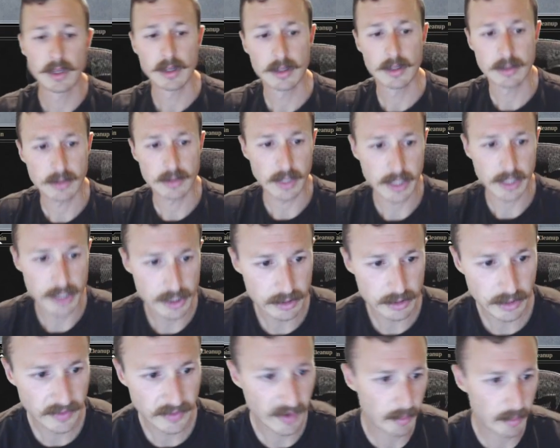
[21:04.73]
So I can just
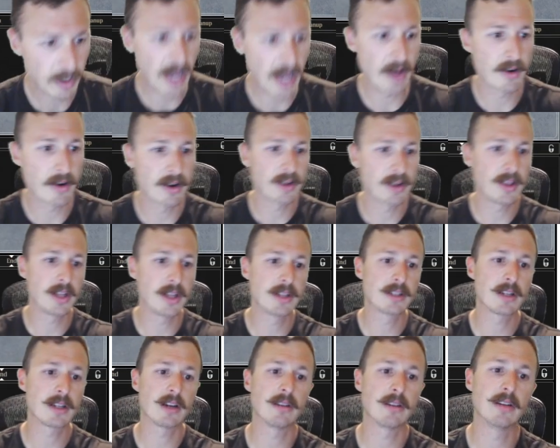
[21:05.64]
leave up counter and then
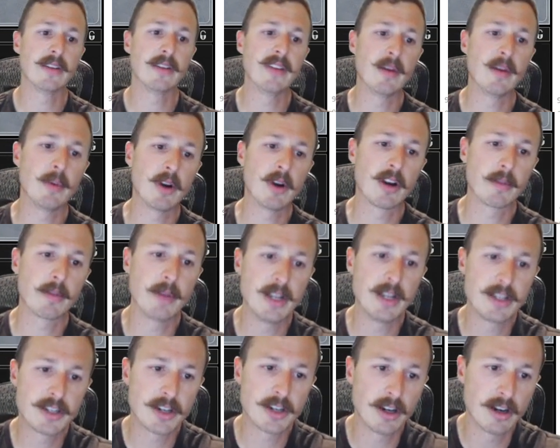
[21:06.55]
start leaving up Archmage
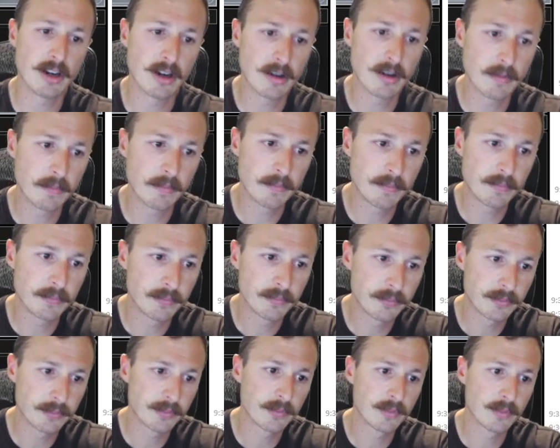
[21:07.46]
Charm.
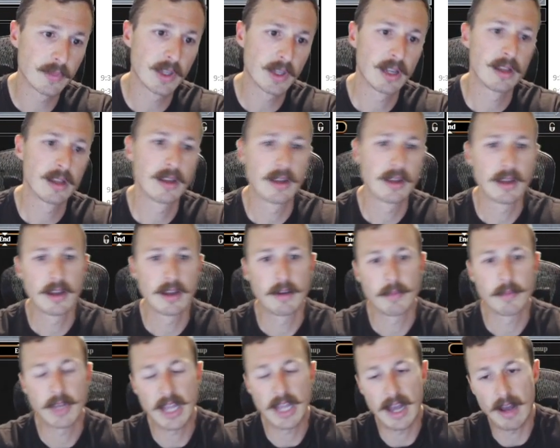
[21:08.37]
But
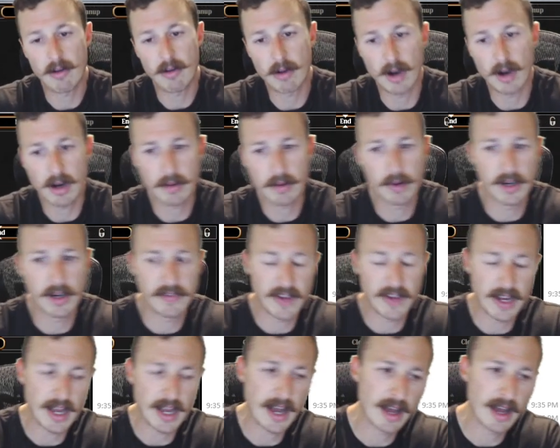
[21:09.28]
yeah, how awkward if I
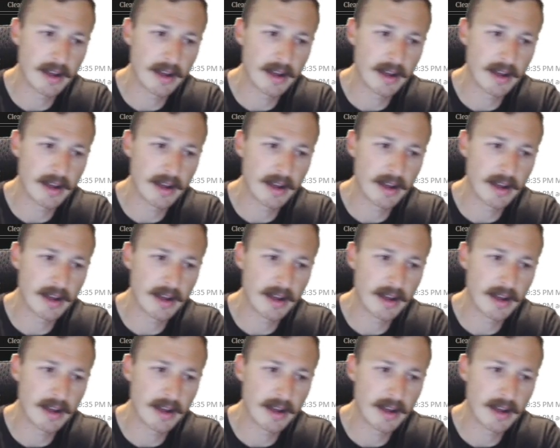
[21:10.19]
had